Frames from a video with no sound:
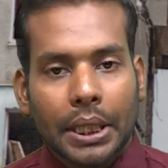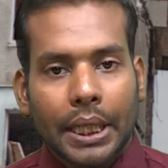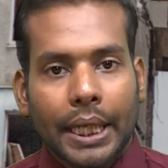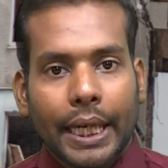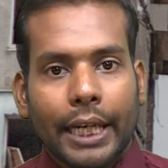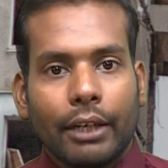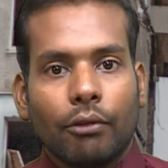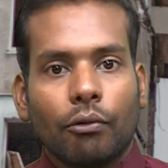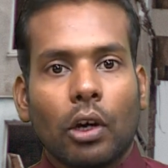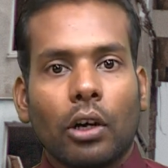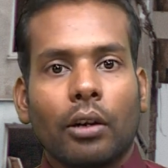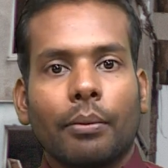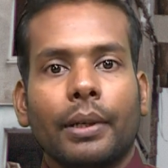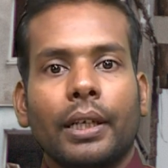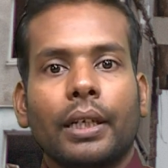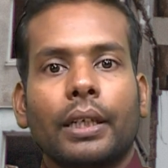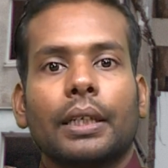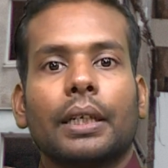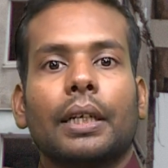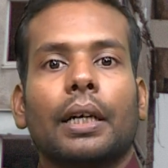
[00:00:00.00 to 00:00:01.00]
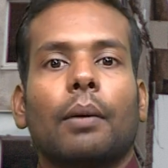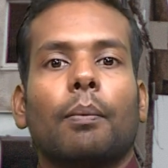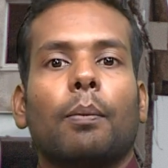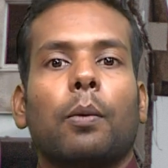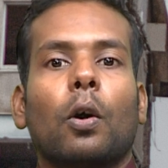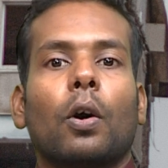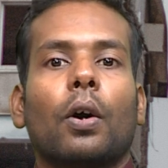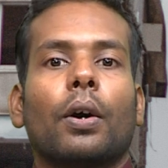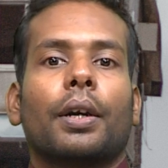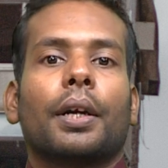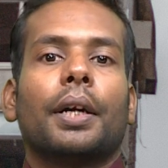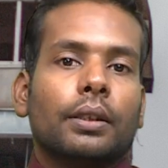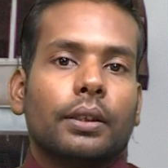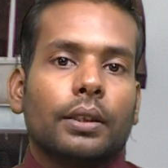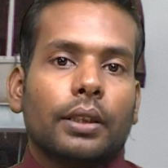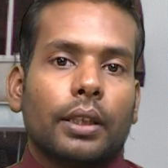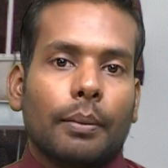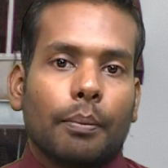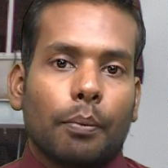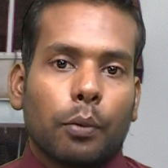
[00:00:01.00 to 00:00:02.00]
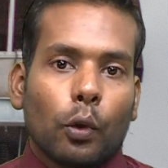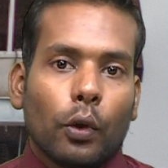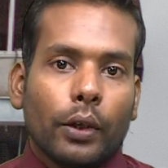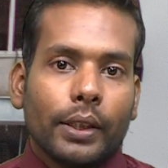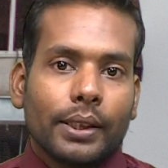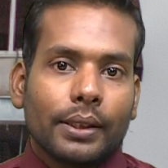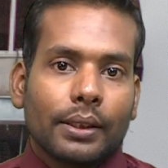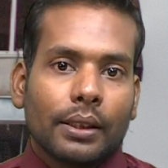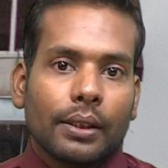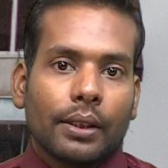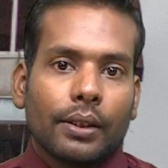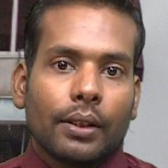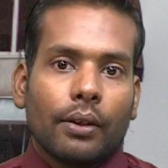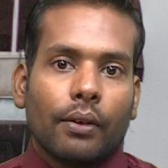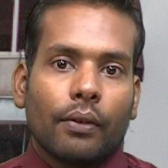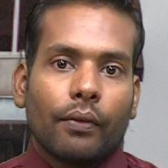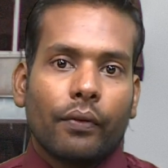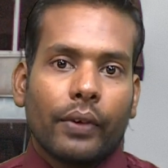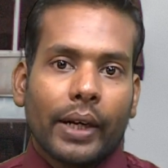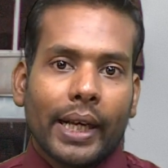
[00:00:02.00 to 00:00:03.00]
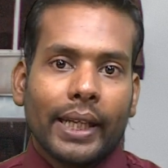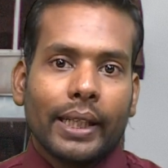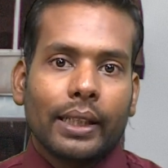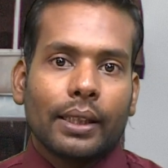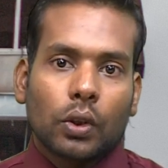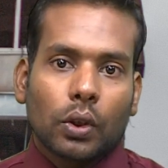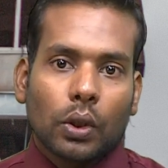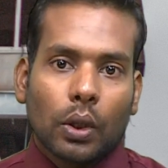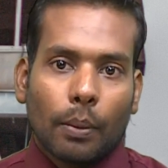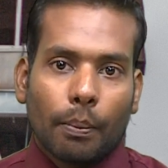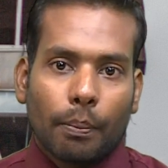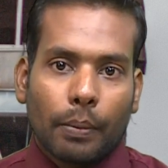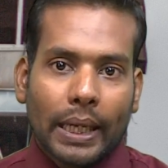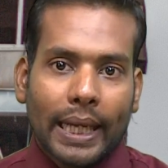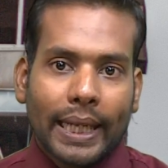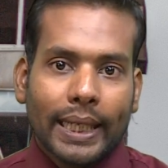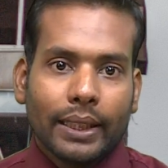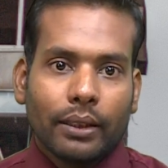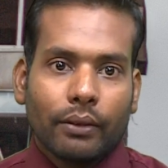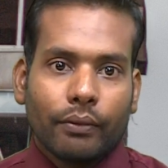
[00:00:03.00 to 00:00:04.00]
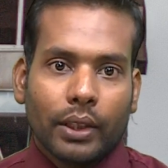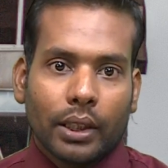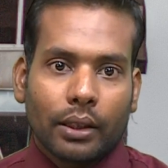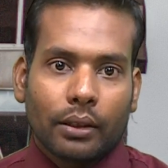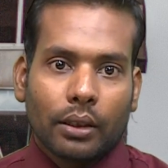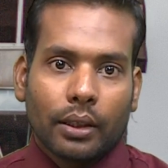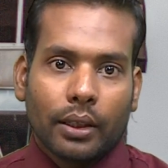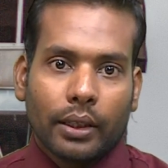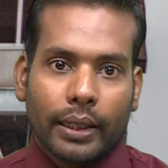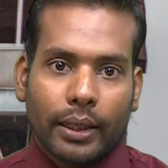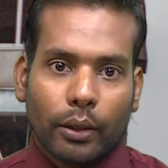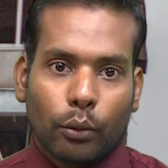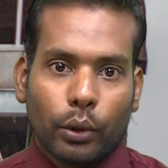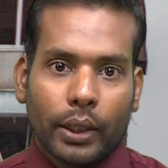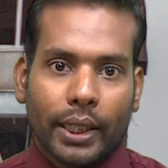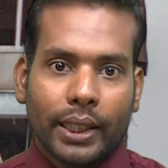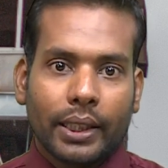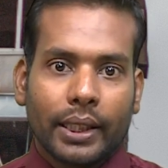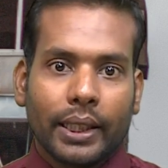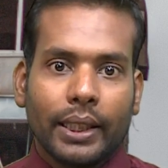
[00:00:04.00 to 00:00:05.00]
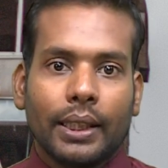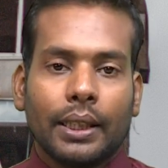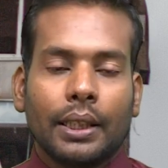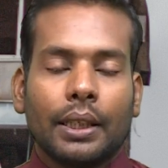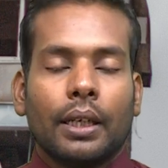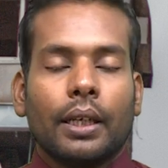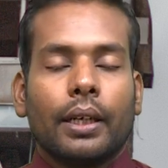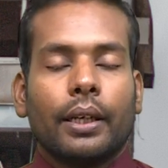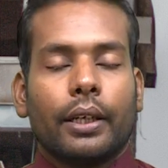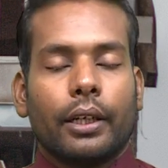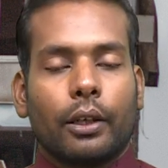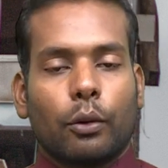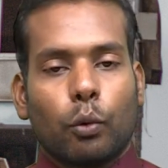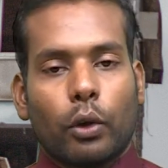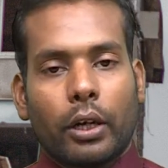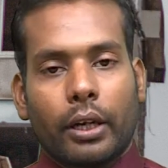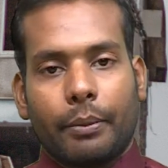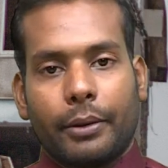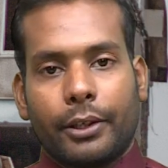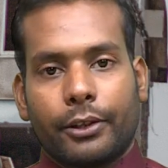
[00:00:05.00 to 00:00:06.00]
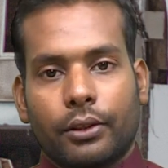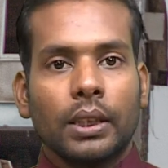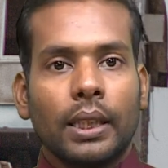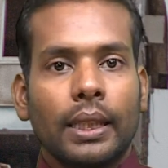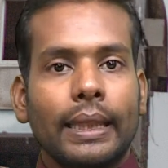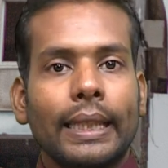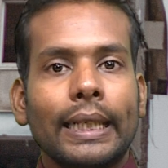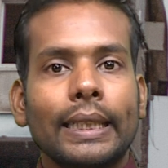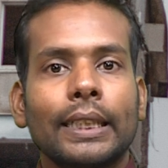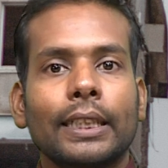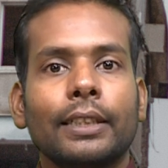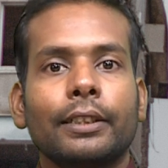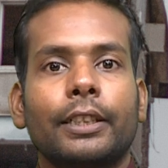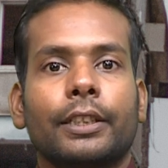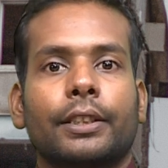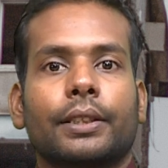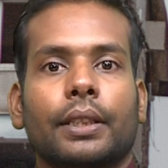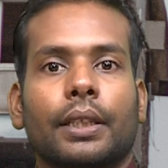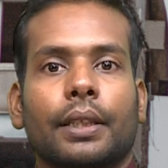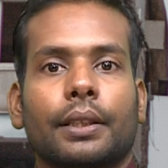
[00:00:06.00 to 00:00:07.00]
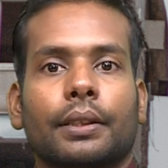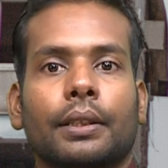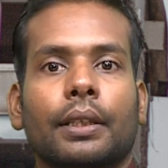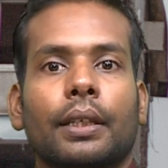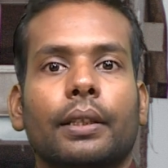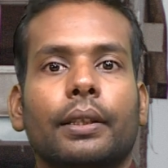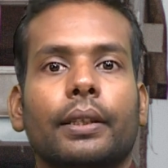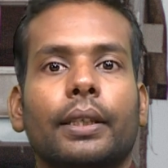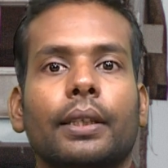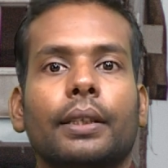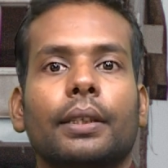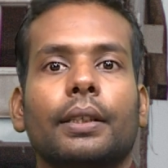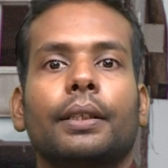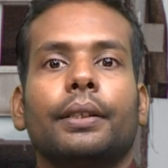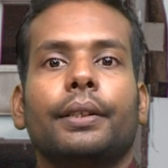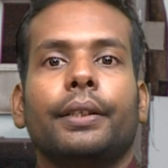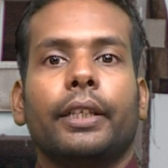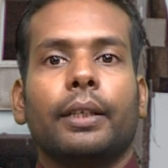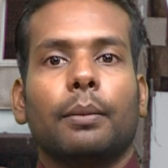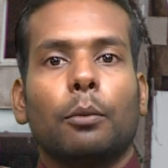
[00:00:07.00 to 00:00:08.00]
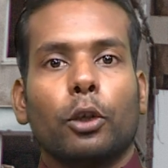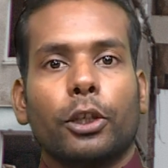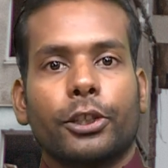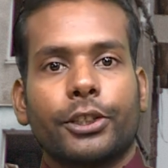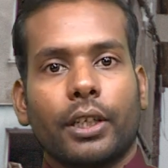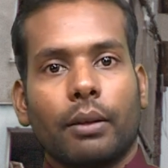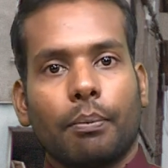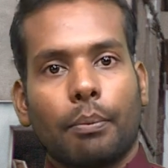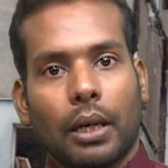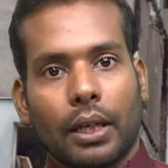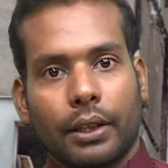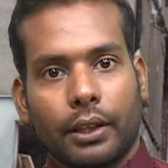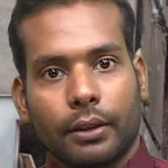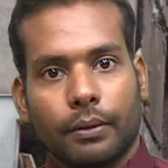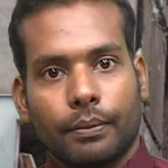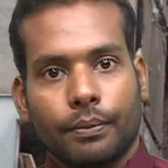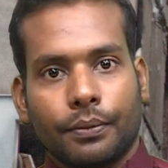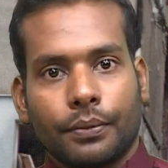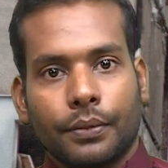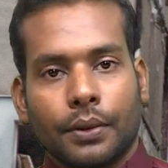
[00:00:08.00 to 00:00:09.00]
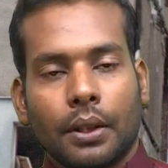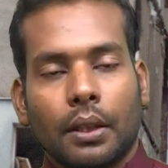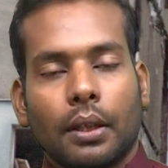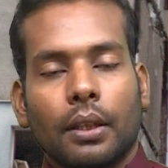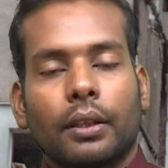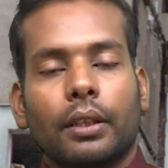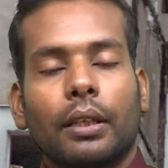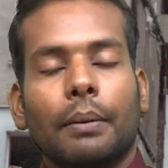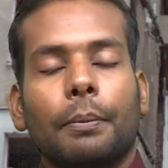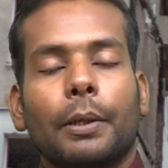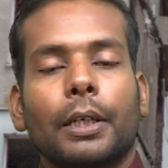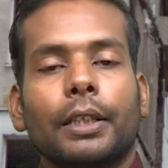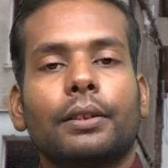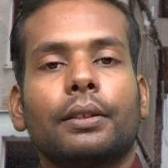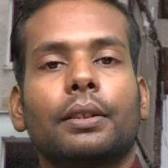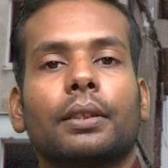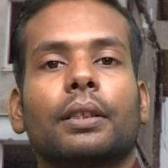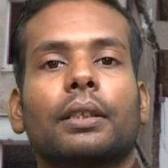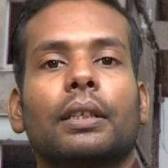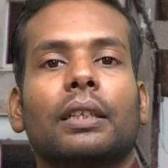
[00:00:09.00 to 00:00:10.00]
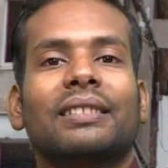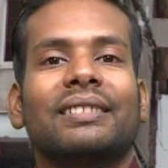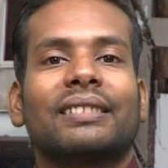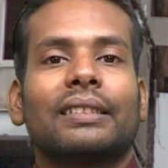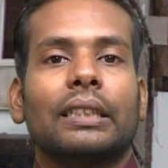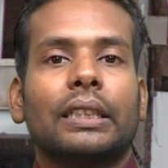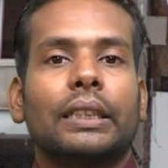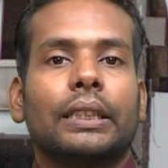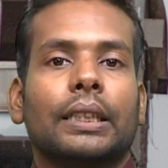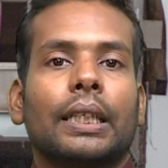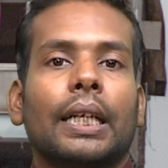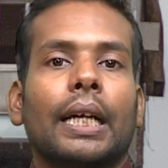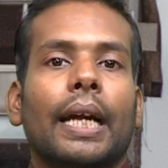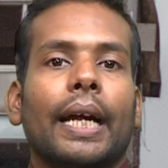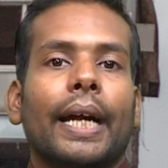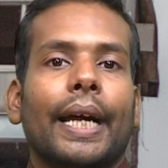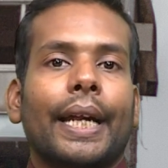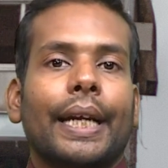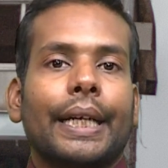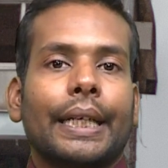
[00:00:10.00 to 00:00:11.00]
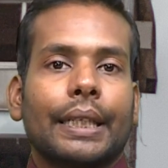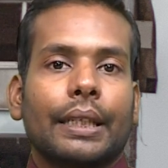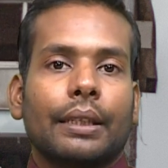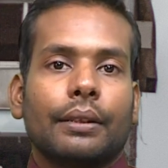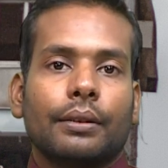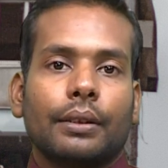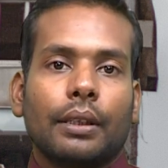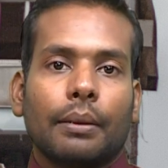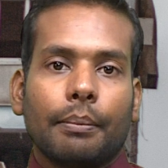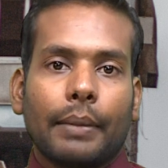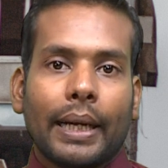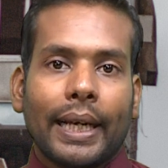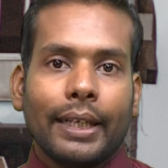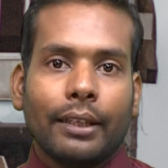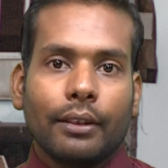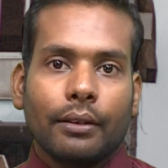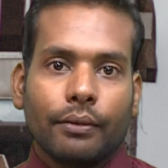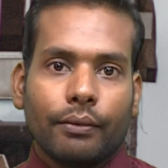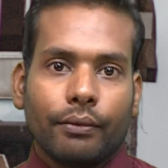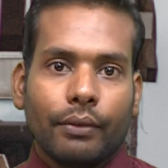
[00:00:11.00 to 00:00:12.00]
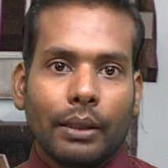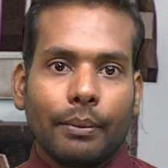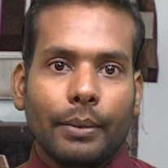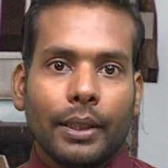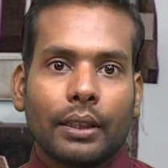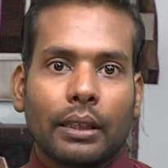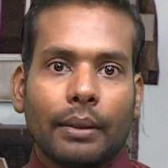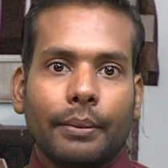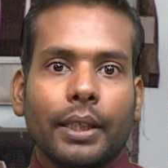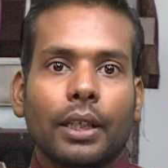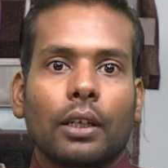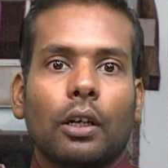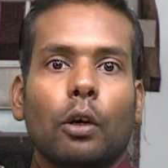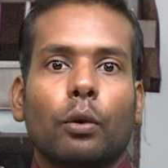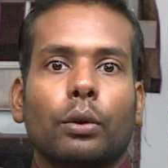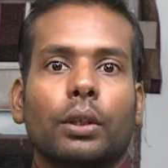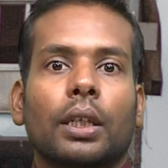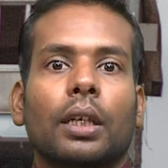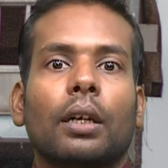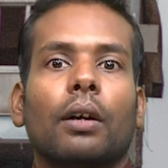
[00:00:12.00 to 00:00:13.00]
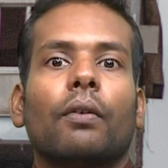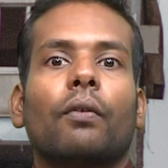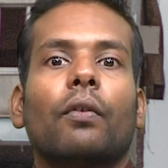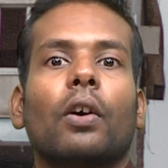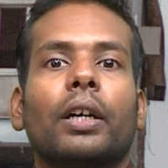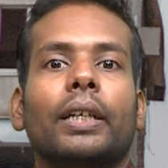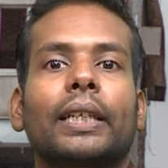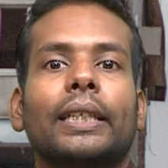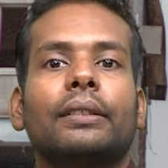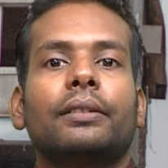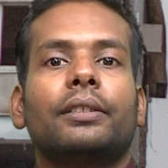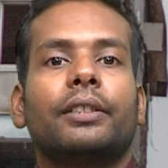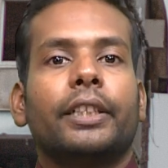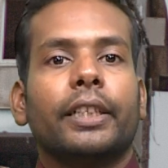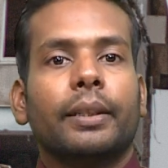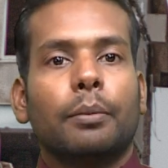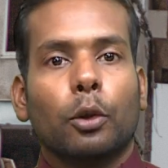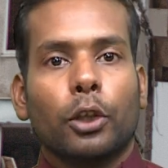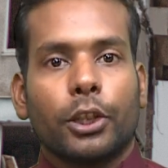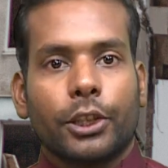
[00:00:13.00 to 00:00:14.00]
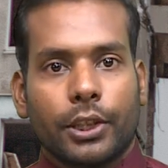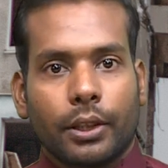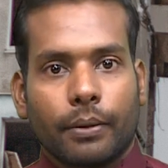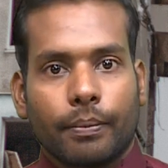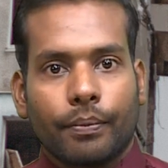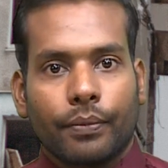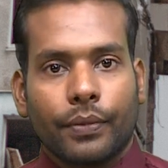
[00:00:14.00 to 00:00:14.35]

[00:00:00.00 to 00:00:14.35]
environment for employees while complying with regulatory requirements. Let us discuss the demolition part. The first concern and the mind will be coming out what is demolition.